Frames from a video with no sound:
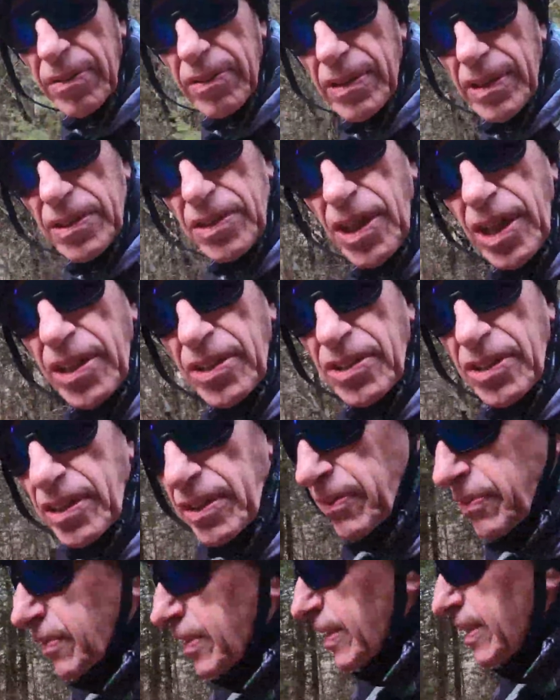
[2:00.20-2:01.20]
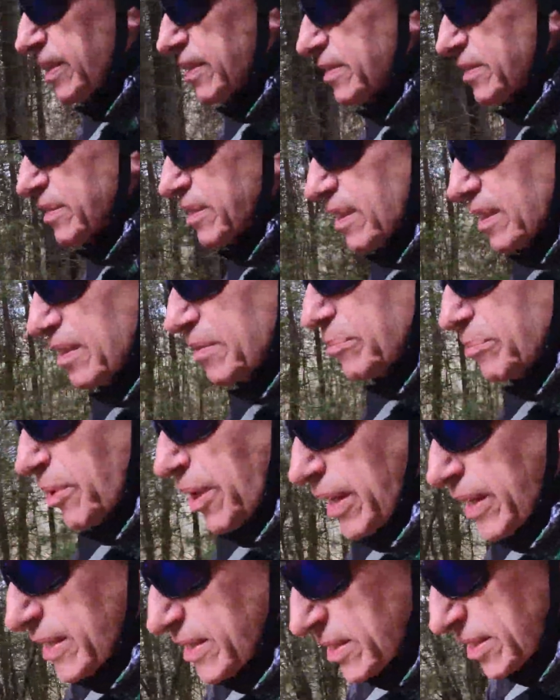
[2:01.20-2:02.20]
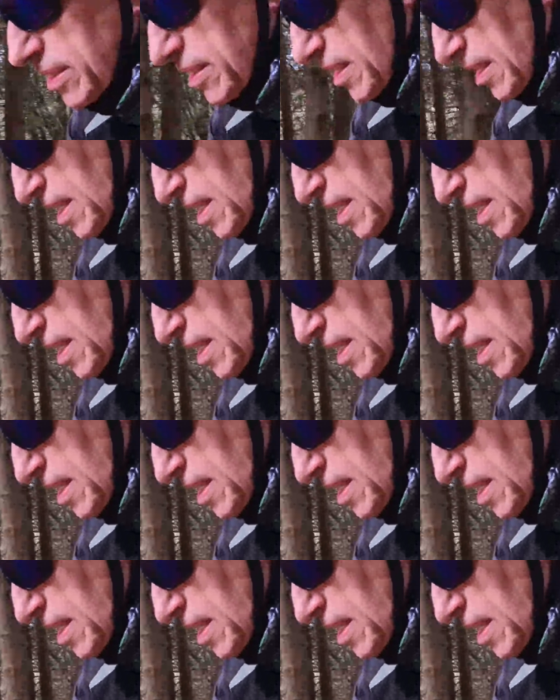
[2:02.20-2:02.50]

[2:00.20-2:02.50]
with the changing of the gears and brakes.